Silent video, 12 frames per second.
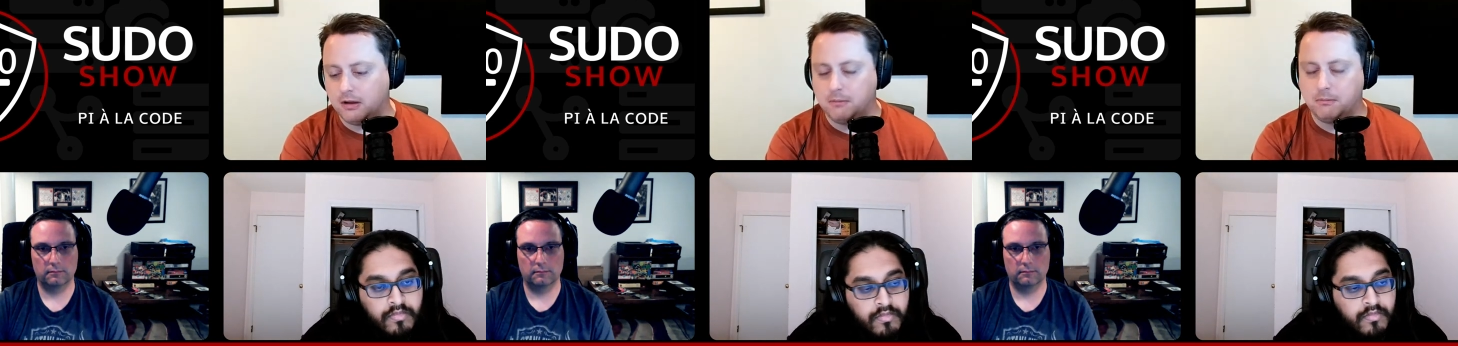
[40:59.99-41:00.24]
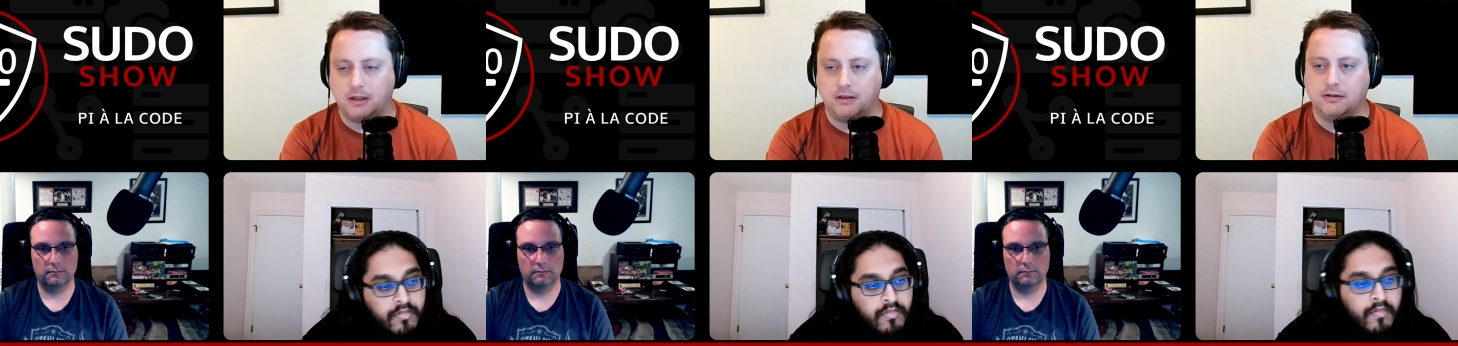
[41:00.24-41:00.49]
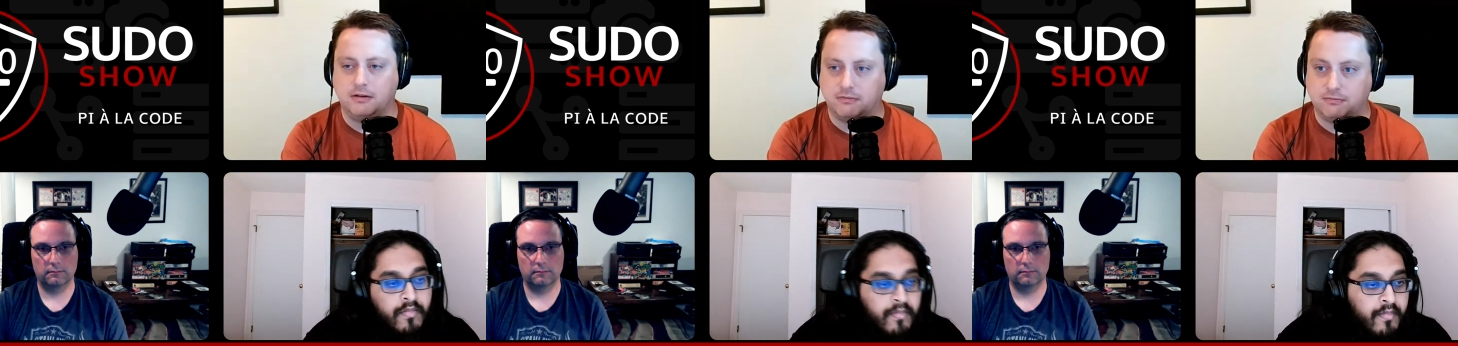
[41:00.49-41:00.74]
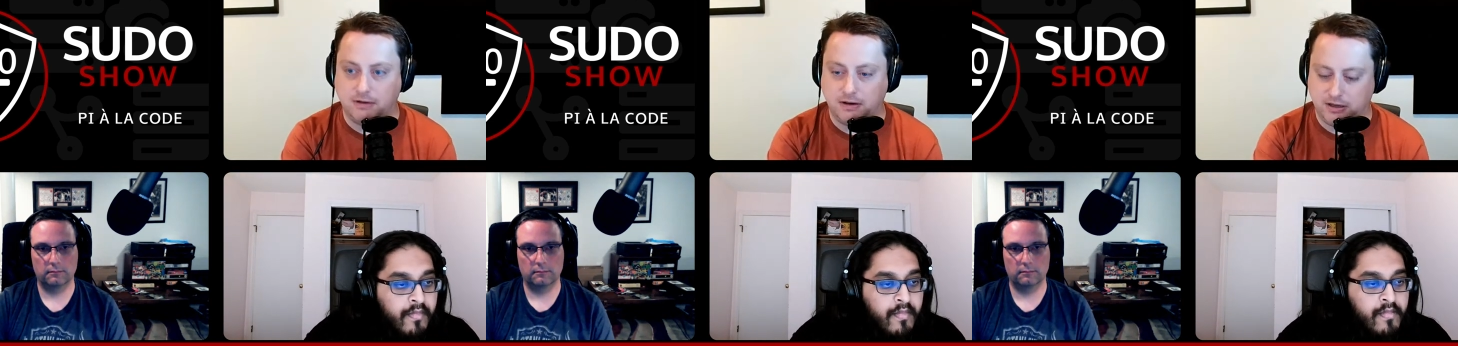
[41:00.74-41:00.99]
Speaker 1: But
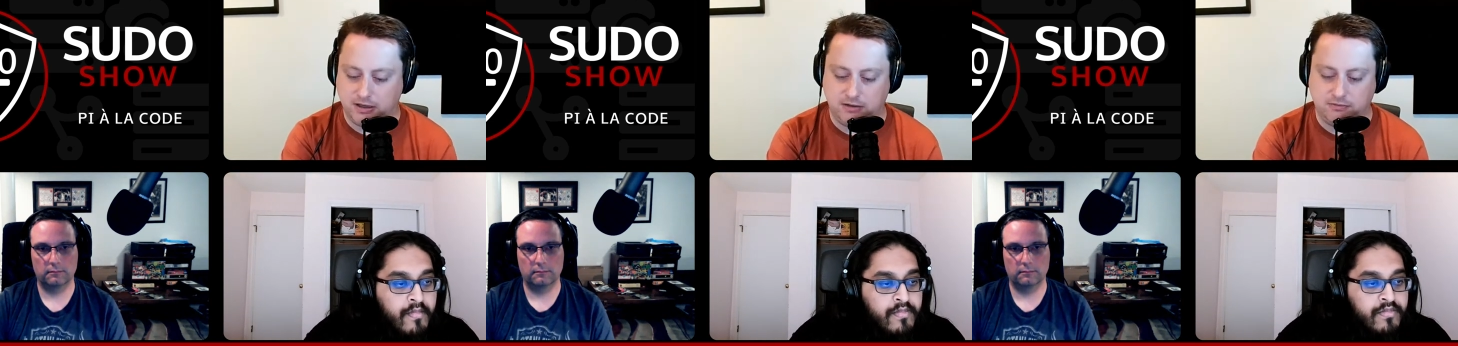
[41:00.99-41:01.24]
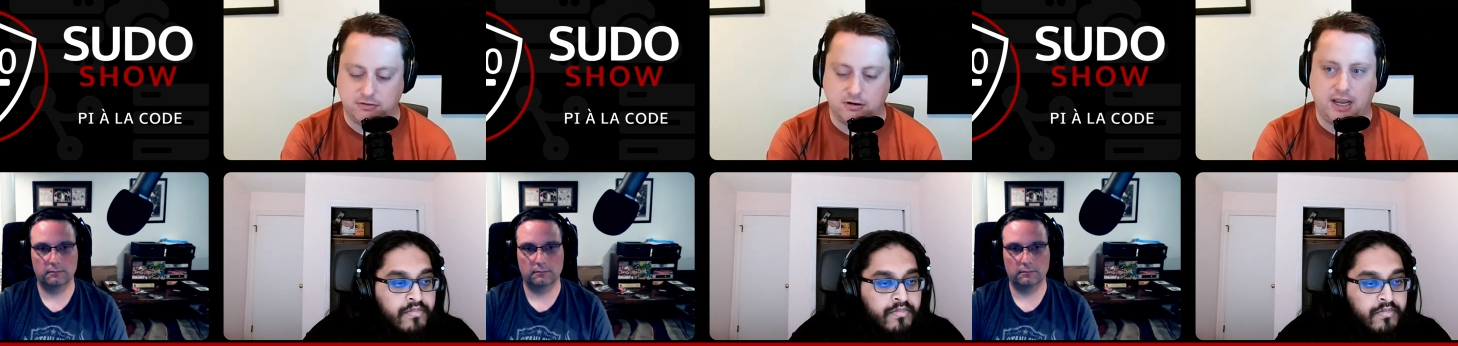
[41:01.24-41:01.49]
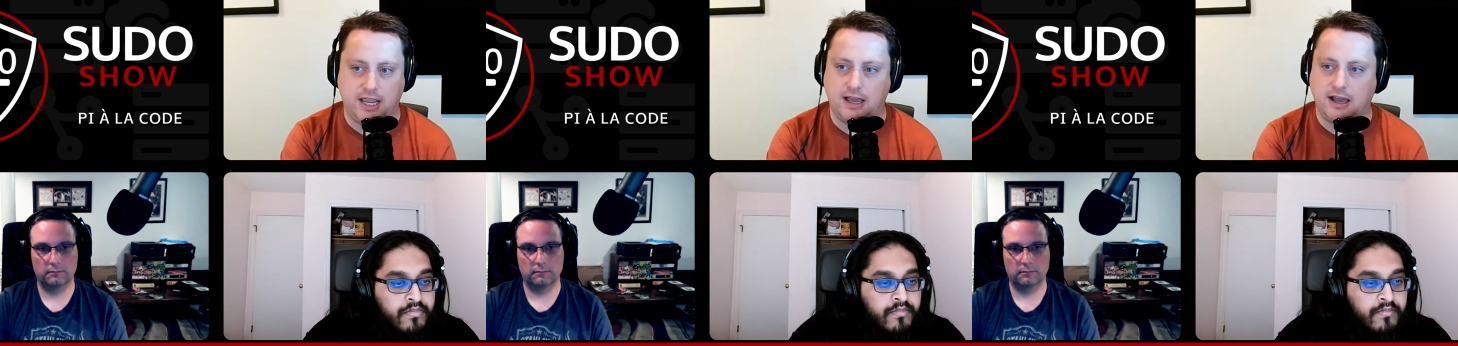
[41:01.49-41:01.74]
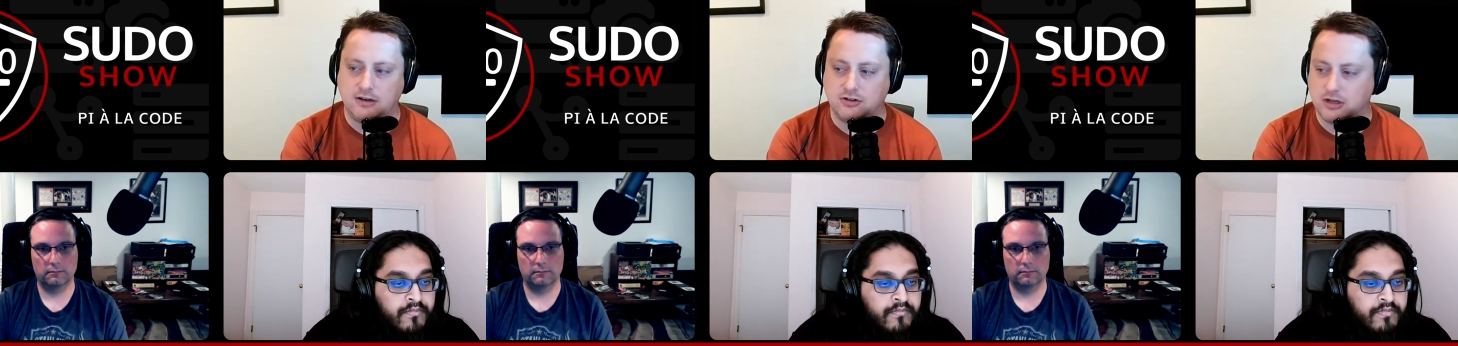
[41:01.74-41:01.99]
uh, for
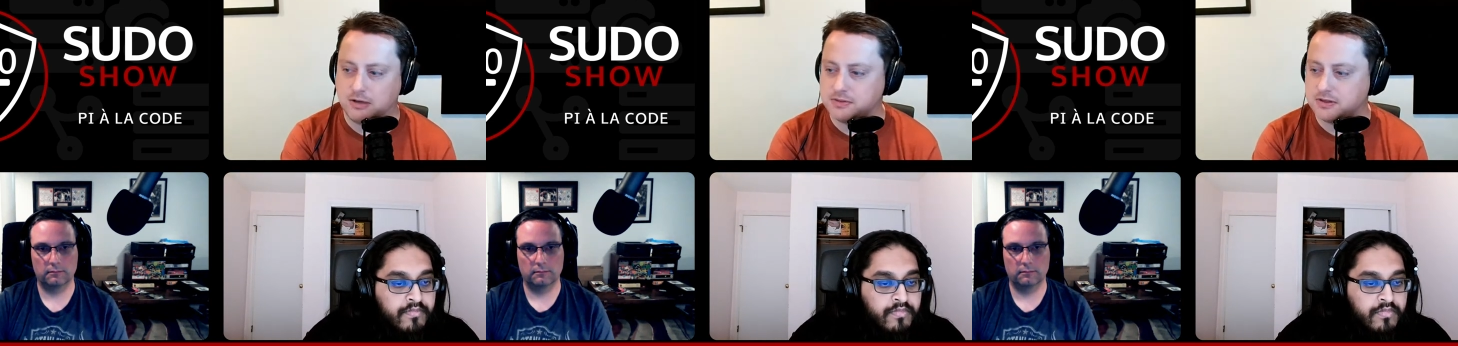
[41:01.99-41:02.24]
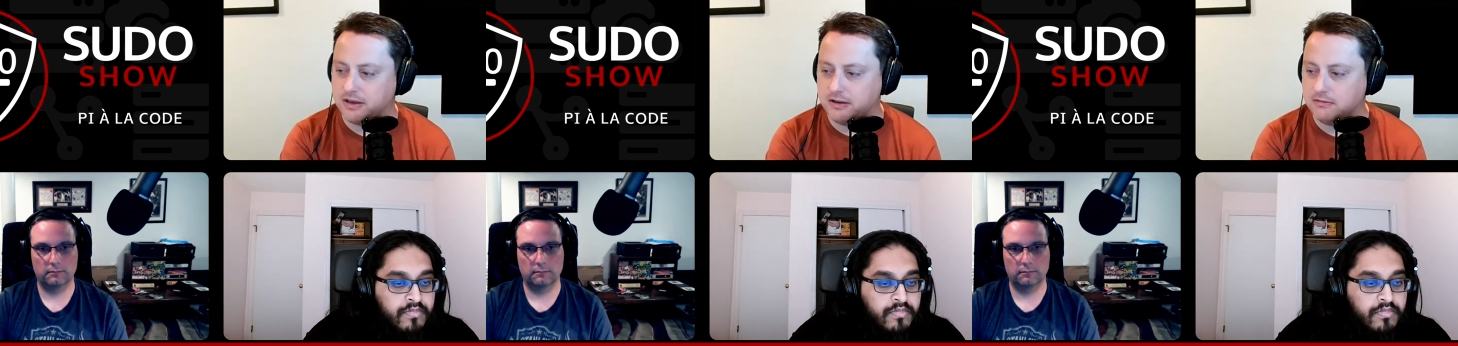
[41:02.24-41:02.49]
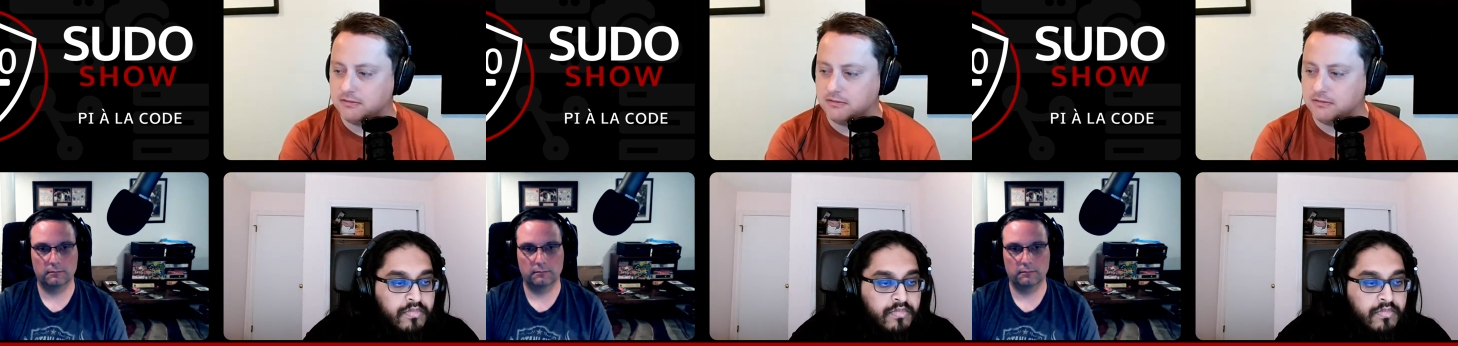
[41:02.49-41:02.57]
AI chips, like